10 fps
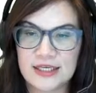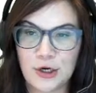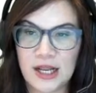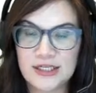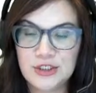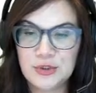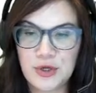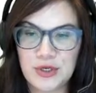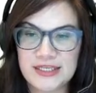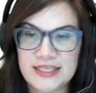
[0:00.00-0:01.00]
here. And as you
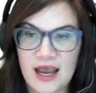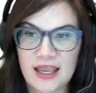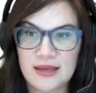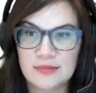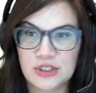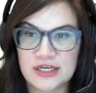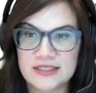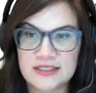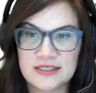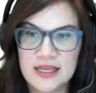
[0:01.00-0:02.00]
notice, I am
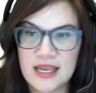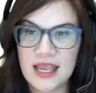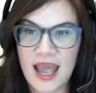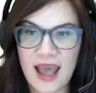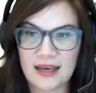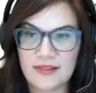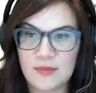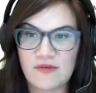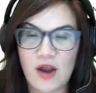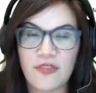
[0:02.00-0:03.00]
just adding them.
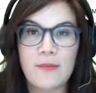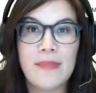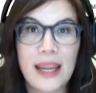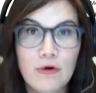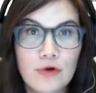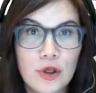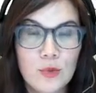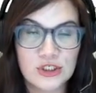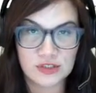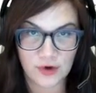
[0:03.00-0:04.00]
I've got the main room,
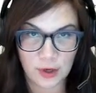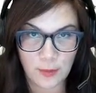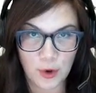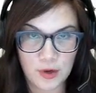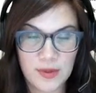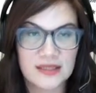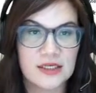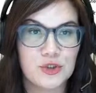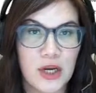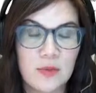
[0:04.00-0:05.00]
which is very important because
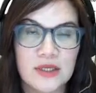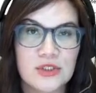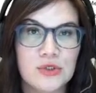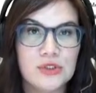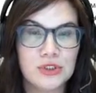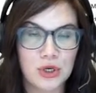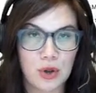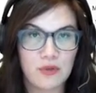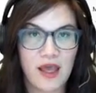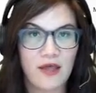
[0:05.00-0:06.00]
I train my students to
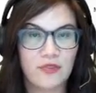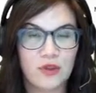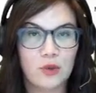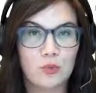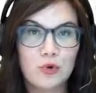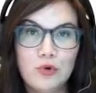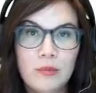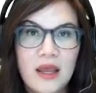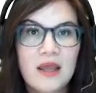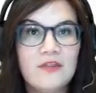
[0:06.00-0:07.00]
know that the room
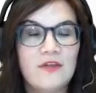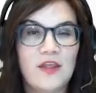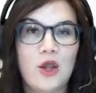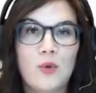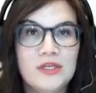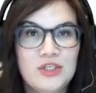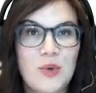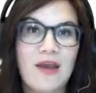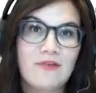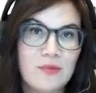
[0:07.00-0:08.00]
that they go into
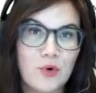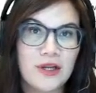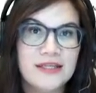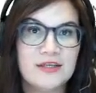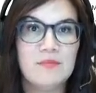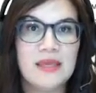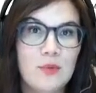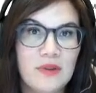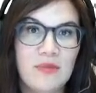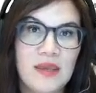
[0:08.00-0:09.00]
every morning to meet
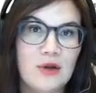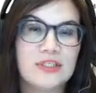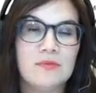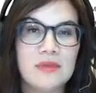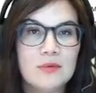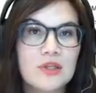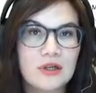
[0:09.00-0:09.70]
with me or to meet with their